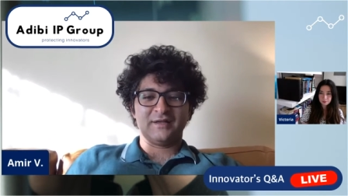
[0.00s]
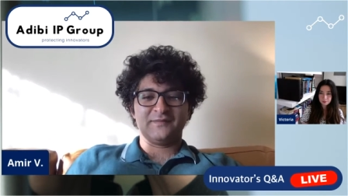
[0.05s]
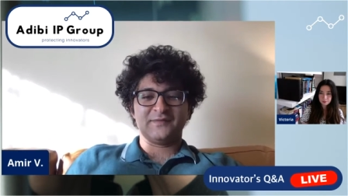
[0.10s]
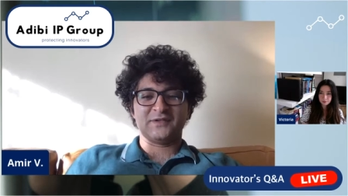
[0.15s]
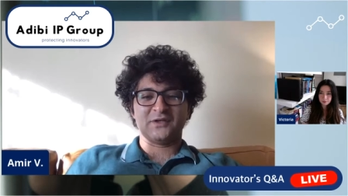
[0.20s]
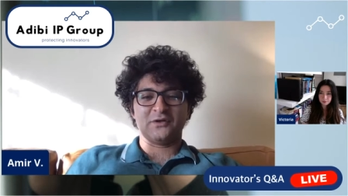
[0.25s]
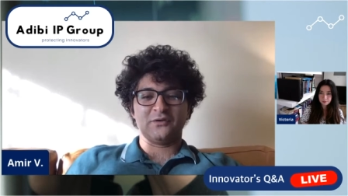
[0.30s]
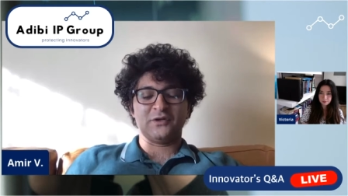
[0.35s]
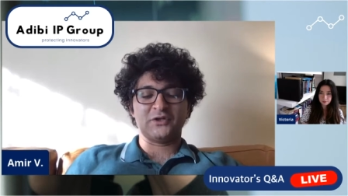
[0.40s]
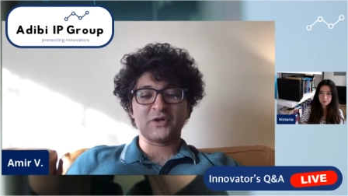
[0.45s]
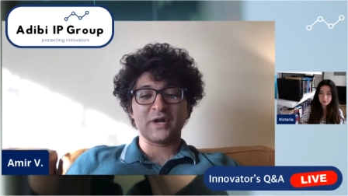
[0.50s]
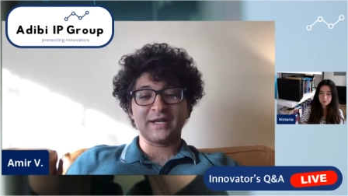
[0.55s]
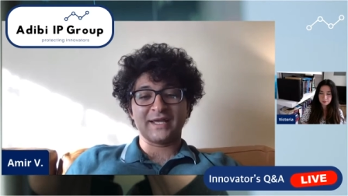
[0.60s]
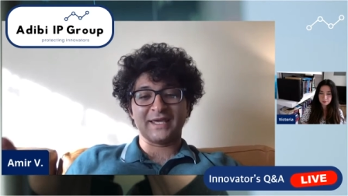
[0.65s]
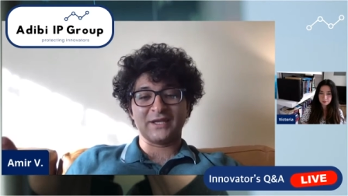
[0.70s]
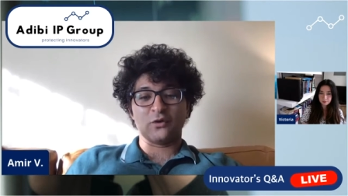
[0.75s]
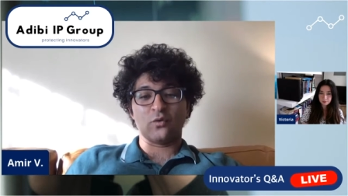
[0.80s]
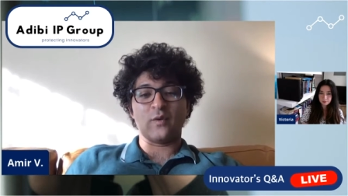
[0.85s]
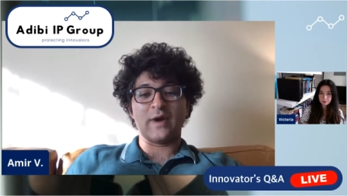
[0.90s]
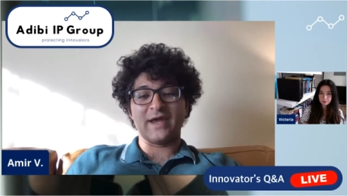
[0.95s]
So they're trying
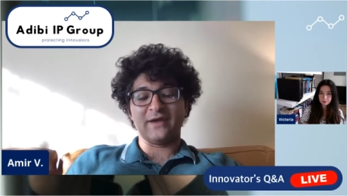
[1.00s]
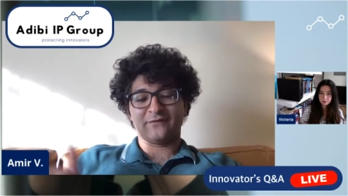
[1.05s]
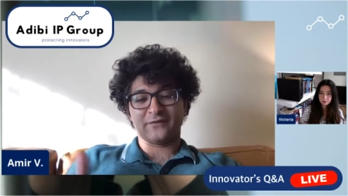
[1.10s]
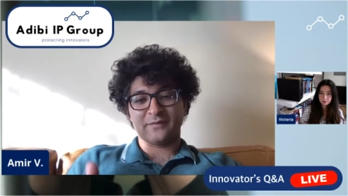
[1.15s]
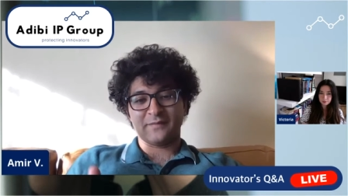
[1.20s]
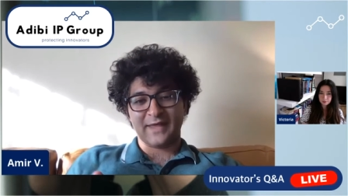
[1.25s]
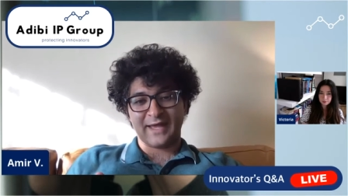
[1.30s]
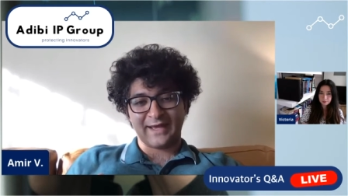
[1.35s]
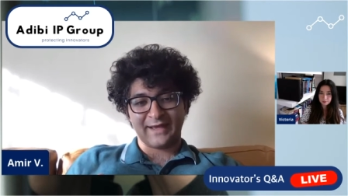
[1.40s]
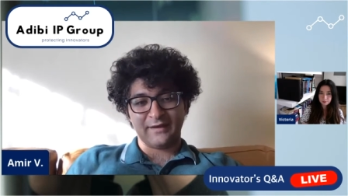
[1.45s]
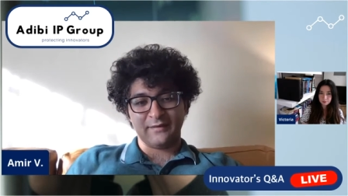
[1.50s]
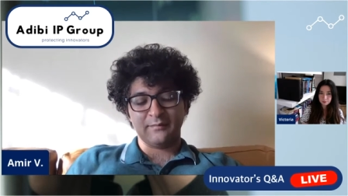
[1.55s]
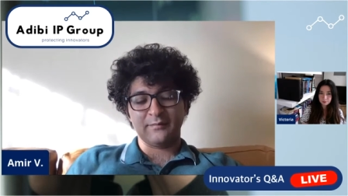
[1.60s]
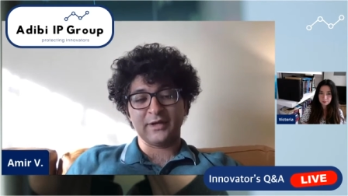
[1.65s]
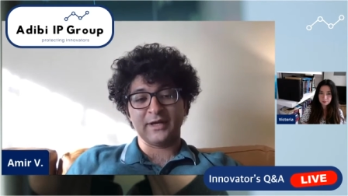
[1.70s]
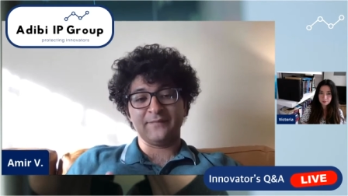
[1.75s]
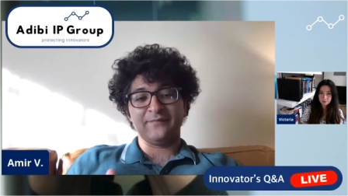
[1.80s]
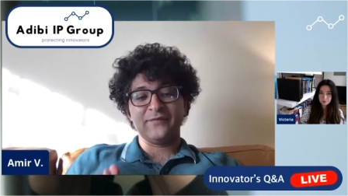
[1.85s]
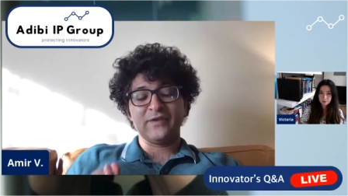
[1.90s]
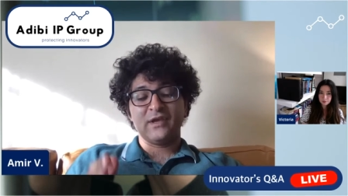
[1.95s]
to get away from that.
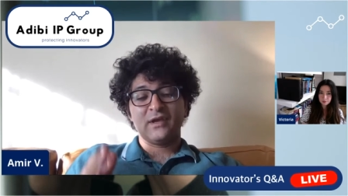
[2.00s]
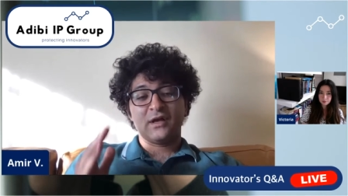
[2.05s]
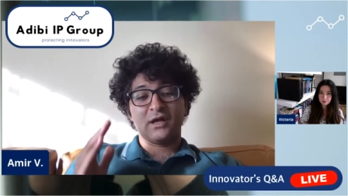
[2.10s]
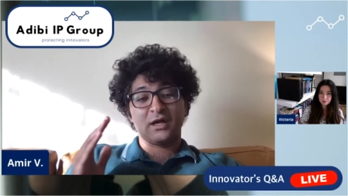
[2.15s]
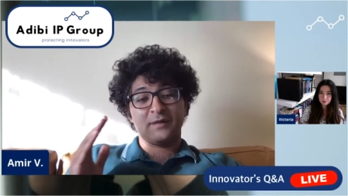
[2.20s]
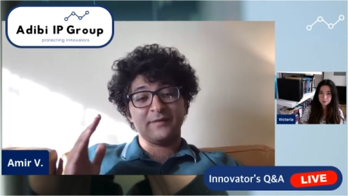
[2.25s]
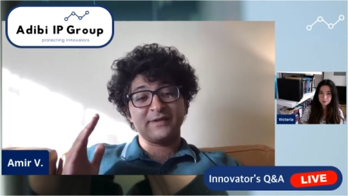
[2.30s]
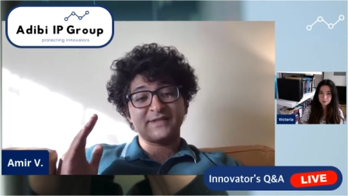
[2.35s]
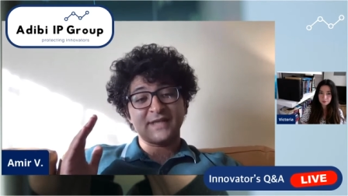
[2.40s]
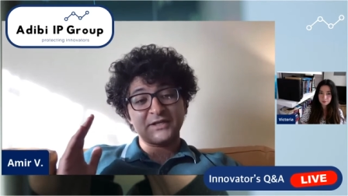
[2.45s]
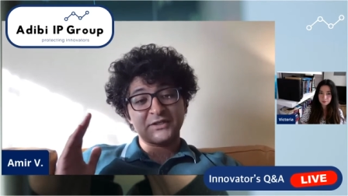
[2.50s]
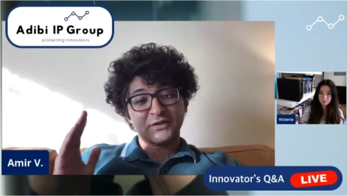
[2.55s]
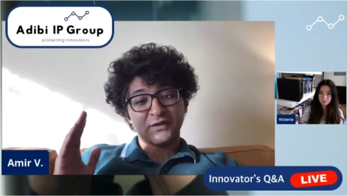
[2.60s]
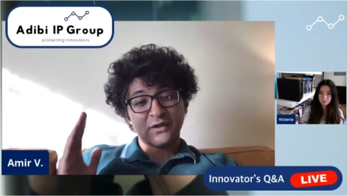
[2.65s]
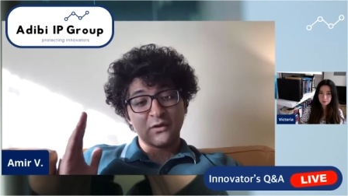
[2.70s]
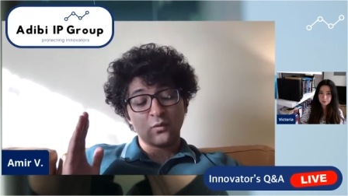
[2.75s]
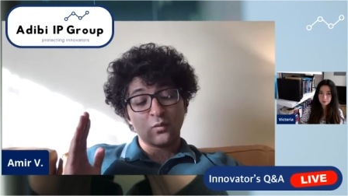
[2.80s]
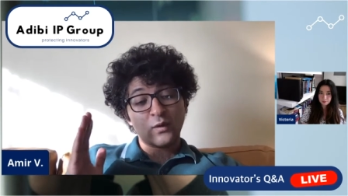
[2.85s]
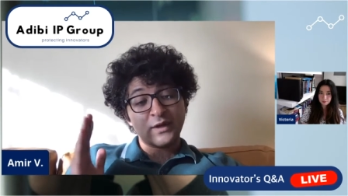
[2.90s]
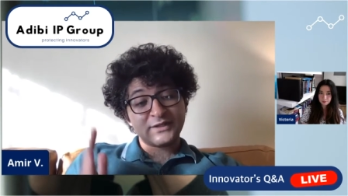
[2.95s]
But
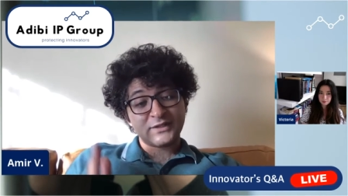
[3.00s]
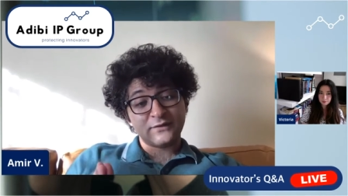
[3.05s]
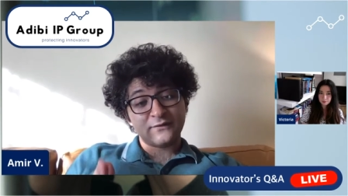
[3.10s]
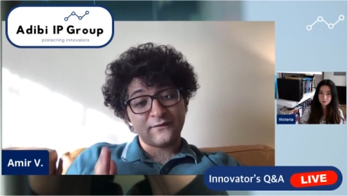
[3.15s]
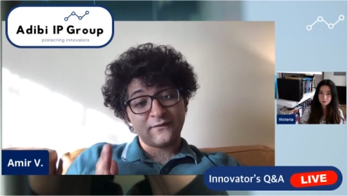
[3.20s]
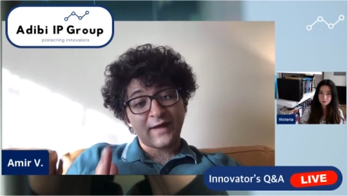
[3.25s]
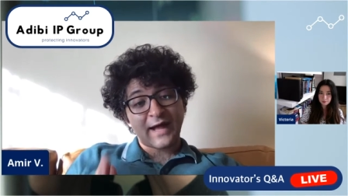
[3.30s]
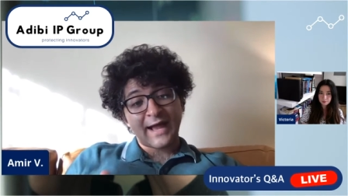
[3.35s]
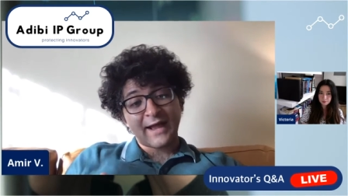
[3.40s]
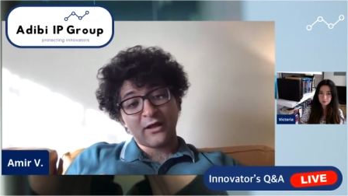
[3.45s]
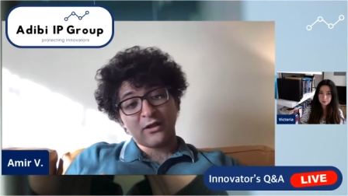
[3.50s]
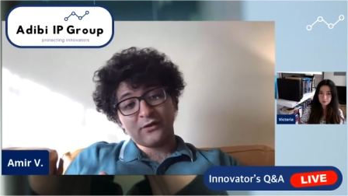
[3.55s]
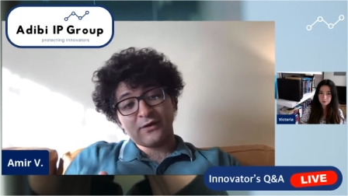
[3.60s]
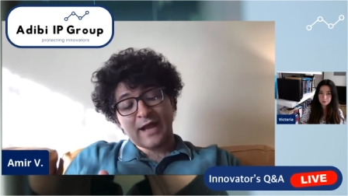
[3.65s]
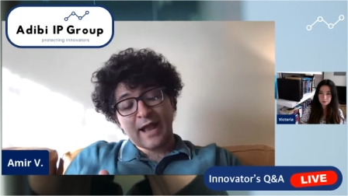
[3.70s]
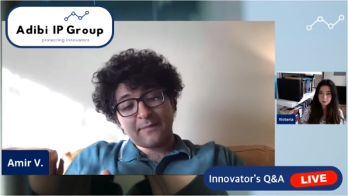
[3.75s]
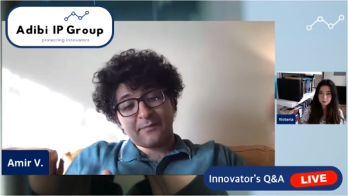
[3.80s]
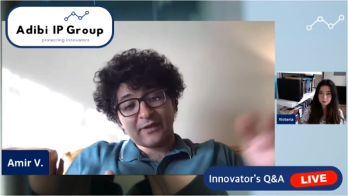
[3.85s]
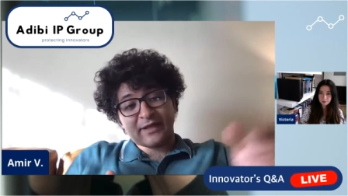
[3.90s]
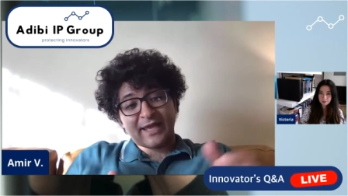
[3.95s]
essentially, once you file
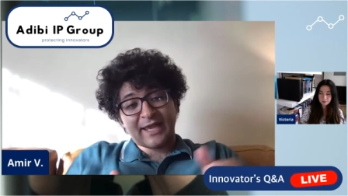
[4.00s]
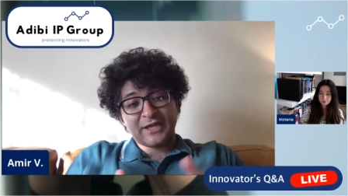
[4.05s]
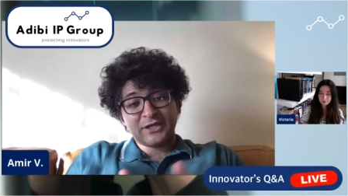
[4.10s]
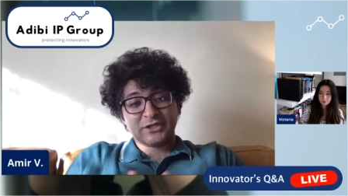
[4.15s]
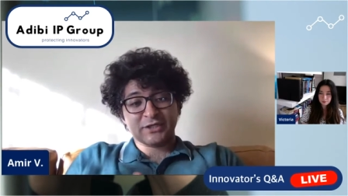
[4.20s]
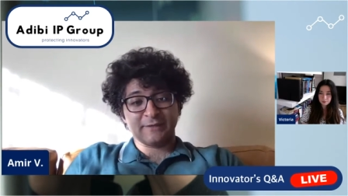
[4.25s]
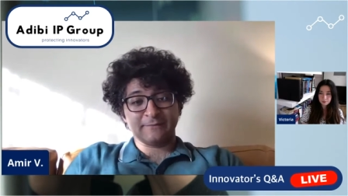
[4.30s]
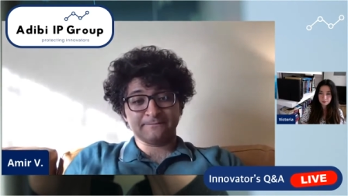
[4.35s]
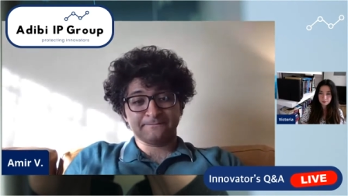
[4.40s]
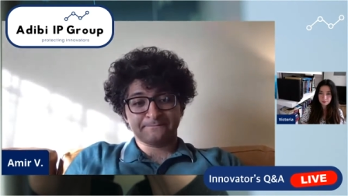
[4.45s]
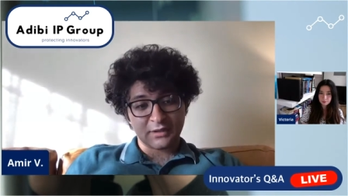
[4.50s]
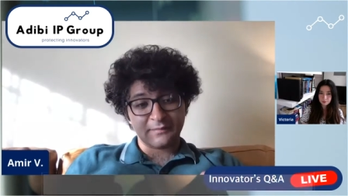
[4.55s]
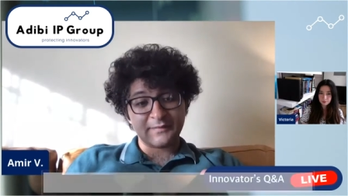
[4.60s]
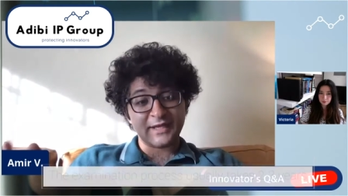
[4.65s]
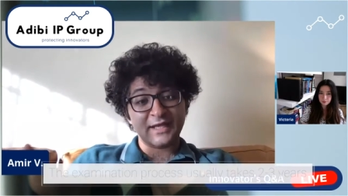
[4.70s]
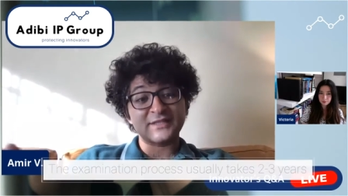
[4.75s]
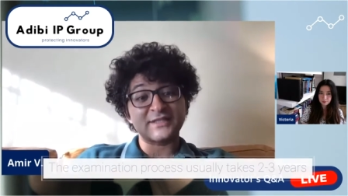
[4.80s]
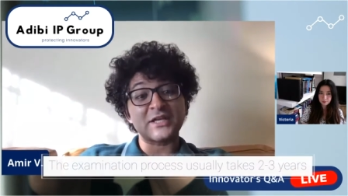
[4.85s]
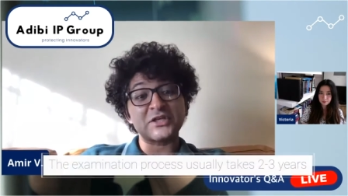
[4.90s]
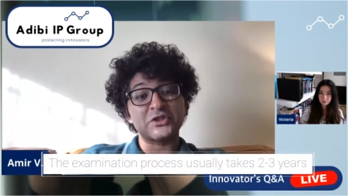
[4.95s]
your application,
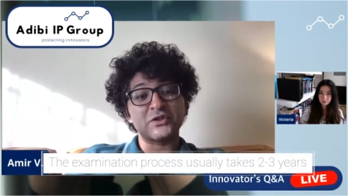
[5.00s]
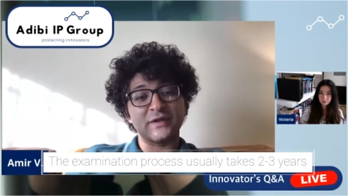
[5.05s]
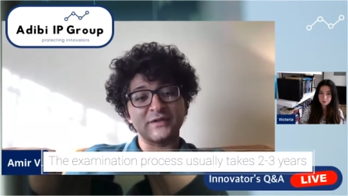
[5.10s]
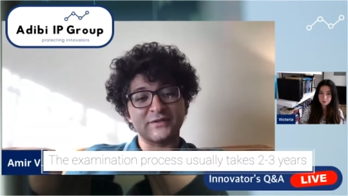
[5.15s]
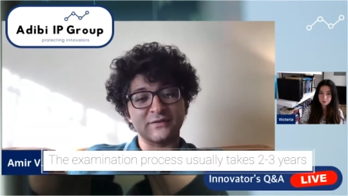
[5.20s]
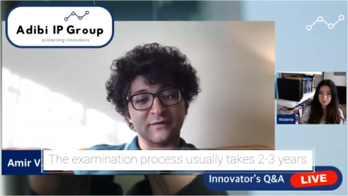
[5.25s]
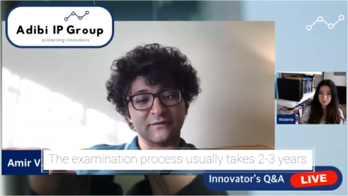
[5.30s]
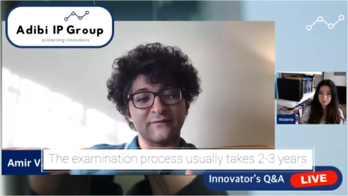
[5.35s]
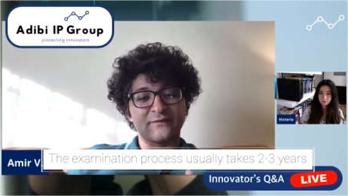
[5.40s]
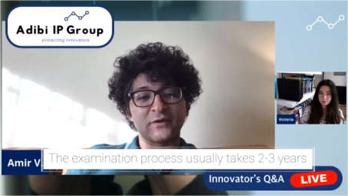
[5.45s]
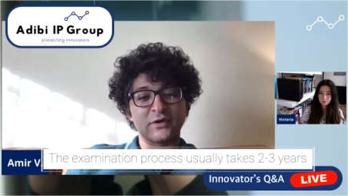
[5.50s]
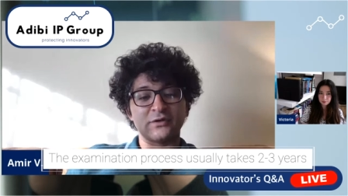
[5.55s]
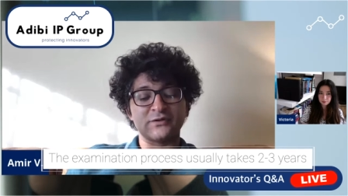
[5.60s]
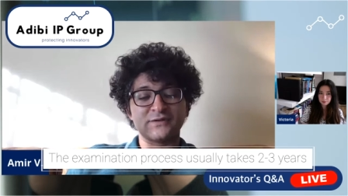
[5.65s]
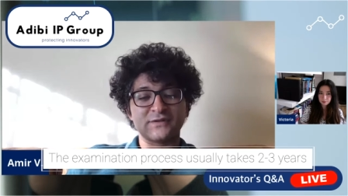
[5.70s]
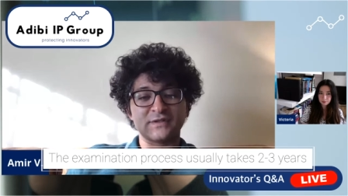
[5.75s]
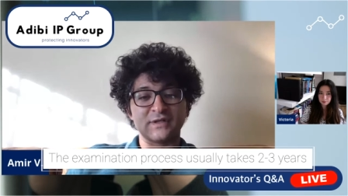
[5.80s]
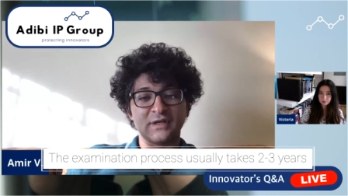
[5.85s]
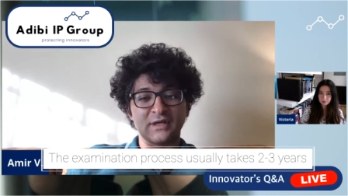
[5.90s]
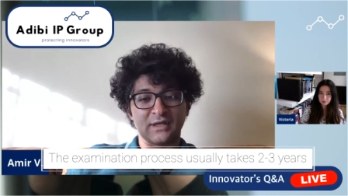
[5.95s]
essentially to the
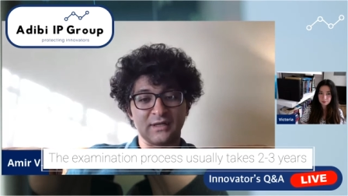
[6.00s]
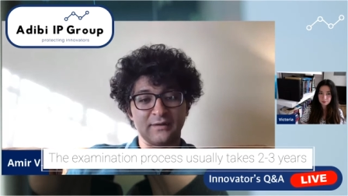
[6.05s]
first